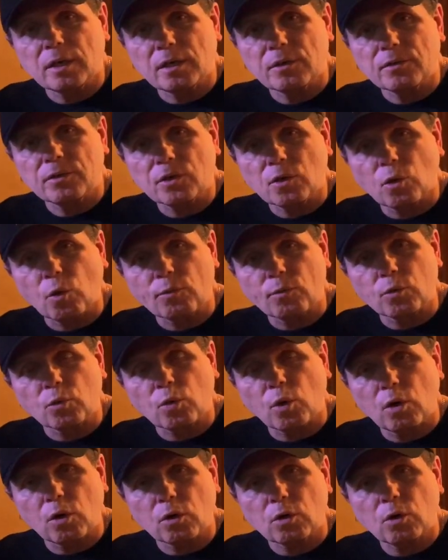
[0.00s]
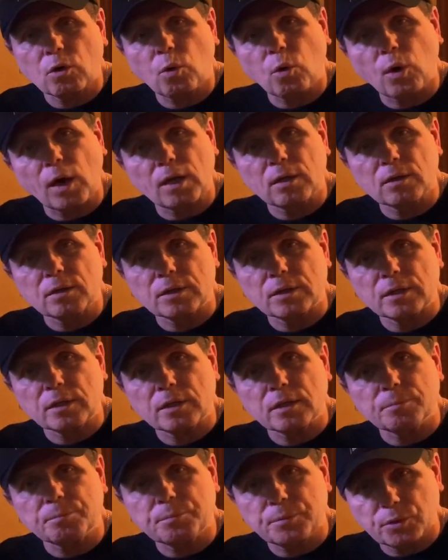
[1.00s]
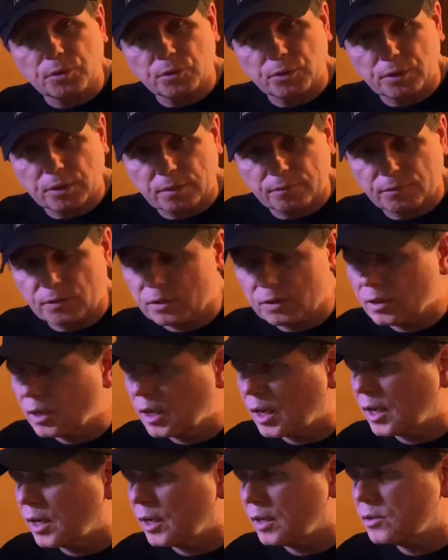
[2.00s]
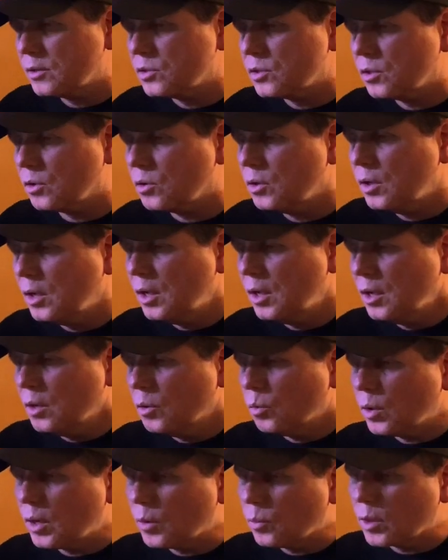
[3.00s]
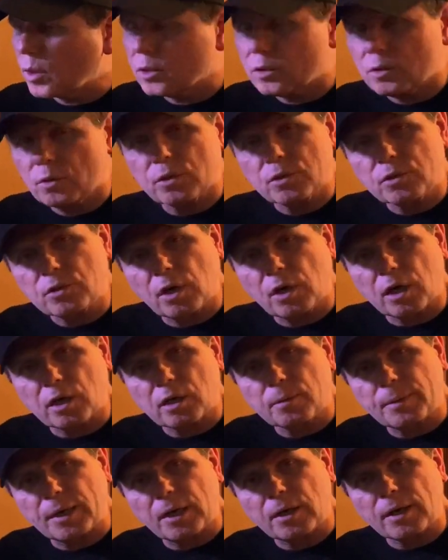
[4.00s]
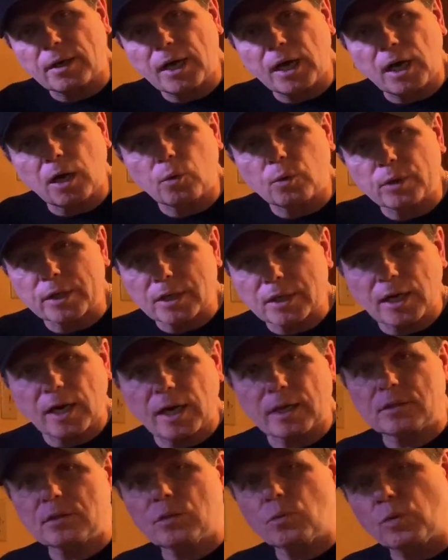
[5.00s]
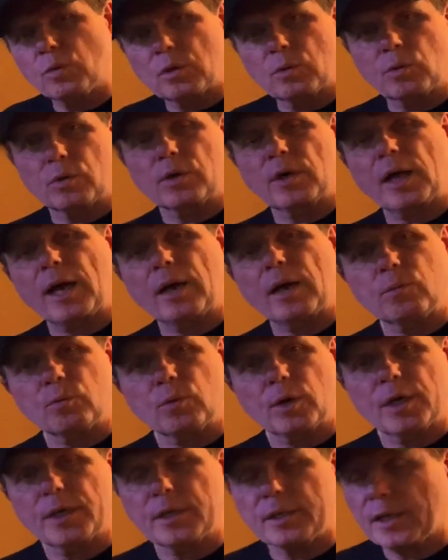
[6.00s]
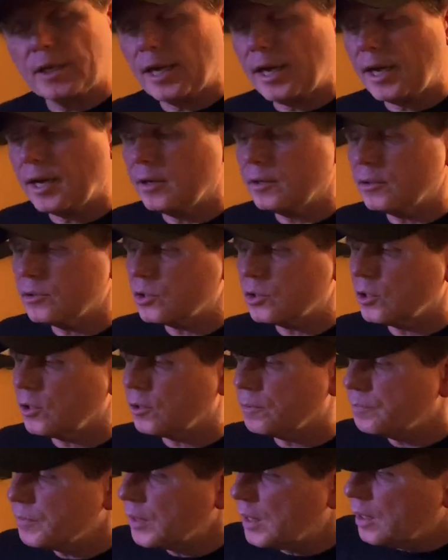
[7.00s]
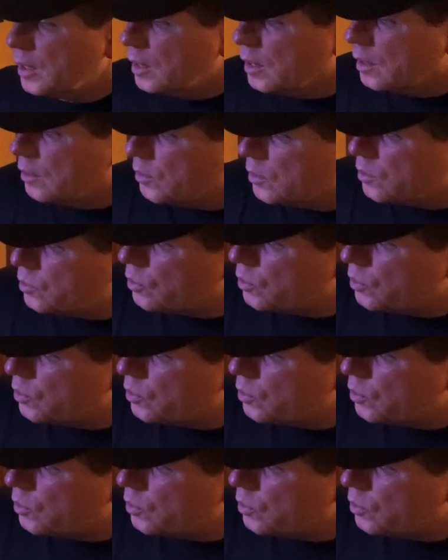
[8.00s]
the overall quality and beauty of the tank. So what I want to do is talk about how we got to where we're at right now. So in this